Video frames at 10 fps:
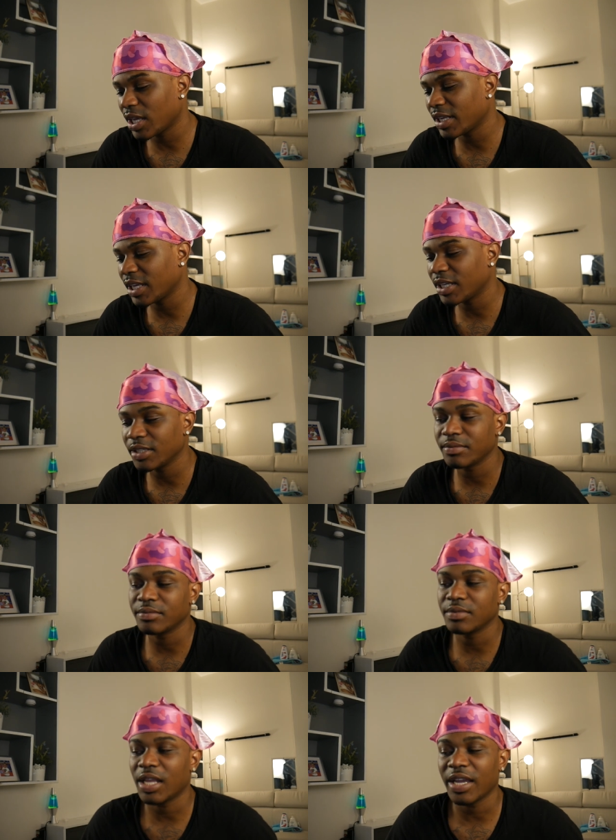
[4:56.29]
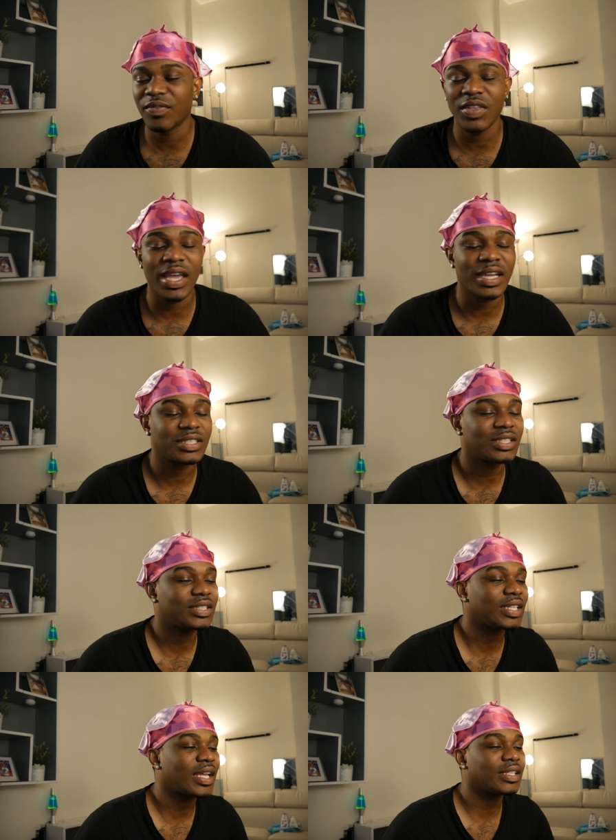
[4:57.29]
Like they can, like if they actually
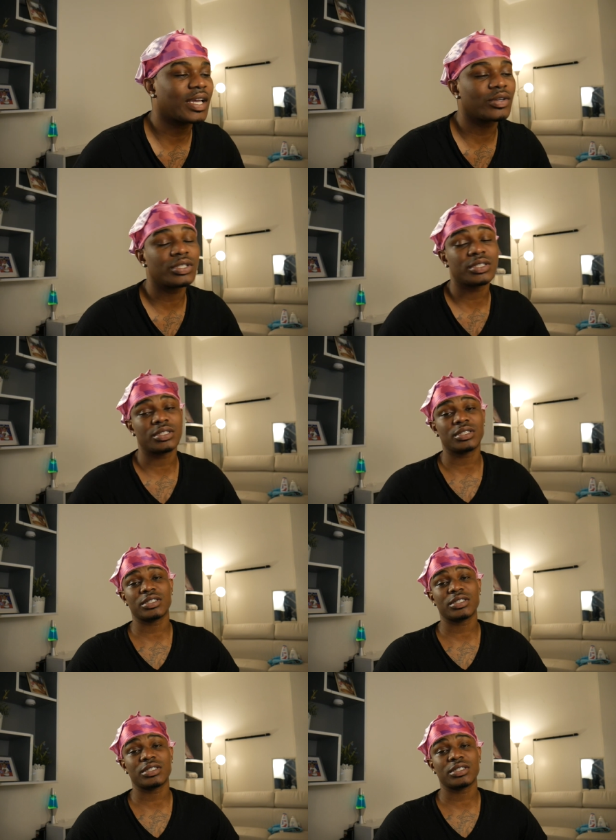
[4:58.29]
sat down and